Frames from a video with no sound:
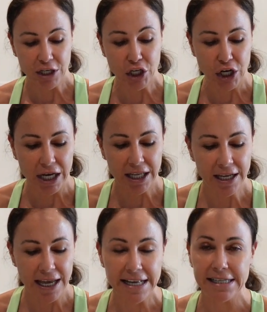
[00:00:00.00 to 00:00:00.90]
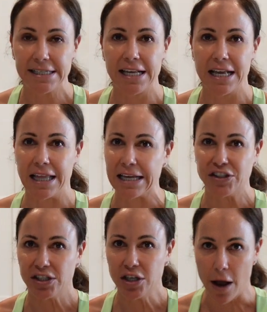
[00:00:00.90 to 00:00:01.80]
good is like
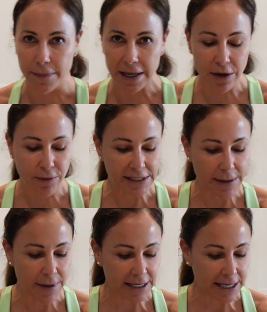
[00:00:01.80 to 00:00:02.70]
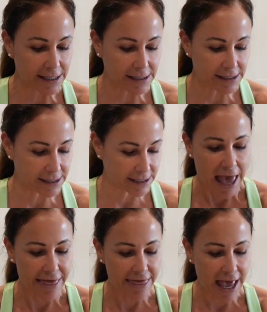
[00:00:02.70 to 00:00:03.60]
just topping it with some onions.
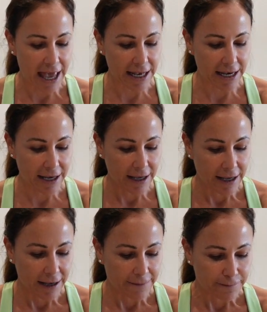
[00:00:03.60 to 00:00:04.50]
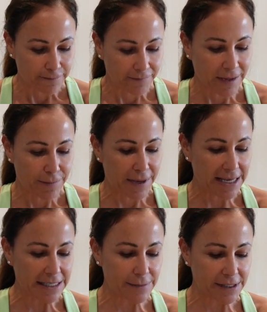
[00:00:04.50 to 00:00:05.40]
And then
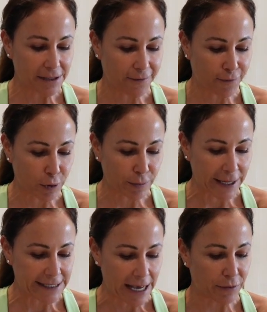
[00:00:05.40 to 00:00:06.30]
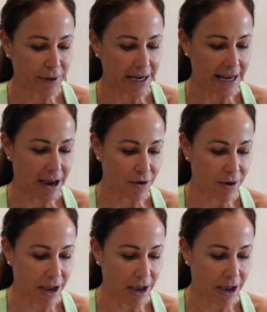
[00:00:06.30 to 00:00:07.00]
because I'm still four weeks out right now,